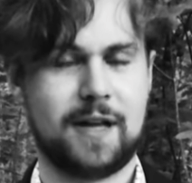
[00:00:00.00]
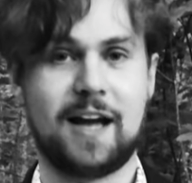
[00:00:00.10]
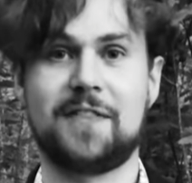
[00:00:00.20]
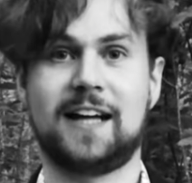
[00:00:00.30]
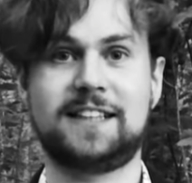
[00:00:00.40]

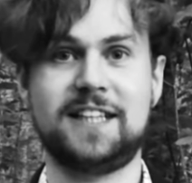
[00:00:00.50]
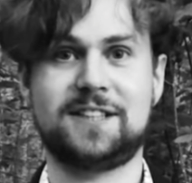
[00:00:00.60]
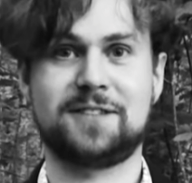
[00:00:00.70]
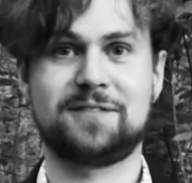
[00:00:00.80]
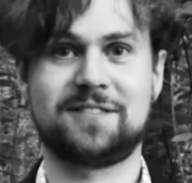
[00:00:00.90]
And that's
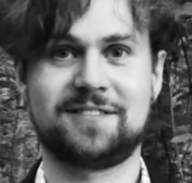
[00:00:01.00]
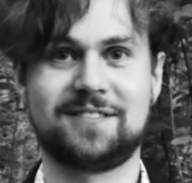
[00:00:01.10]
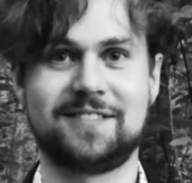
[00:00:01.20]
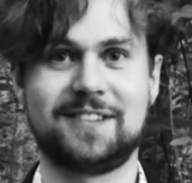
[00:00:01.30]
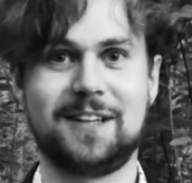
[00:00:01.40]
it.
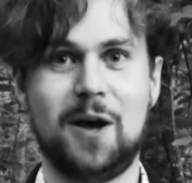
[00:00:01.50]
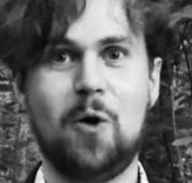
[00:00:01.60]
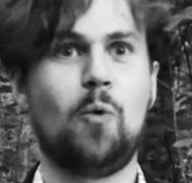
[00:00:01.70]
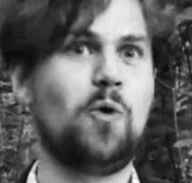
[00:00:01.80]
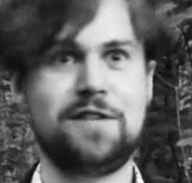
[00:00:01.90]

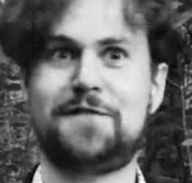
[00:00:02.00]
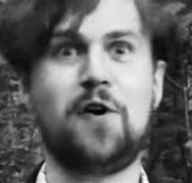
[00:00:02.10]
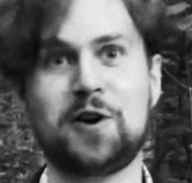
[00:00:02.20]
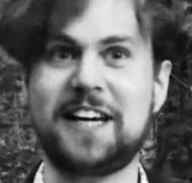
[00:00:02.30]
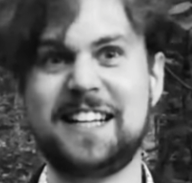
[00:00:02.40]
We
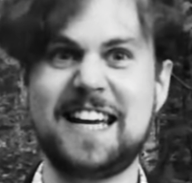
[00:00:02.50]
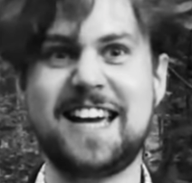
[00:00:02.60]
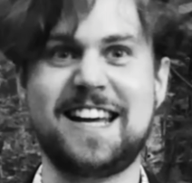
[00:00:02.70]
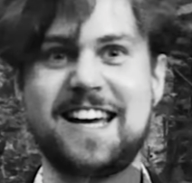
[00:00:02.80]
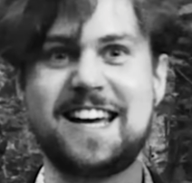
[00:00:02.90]

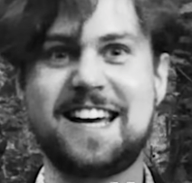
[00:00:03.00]
did it!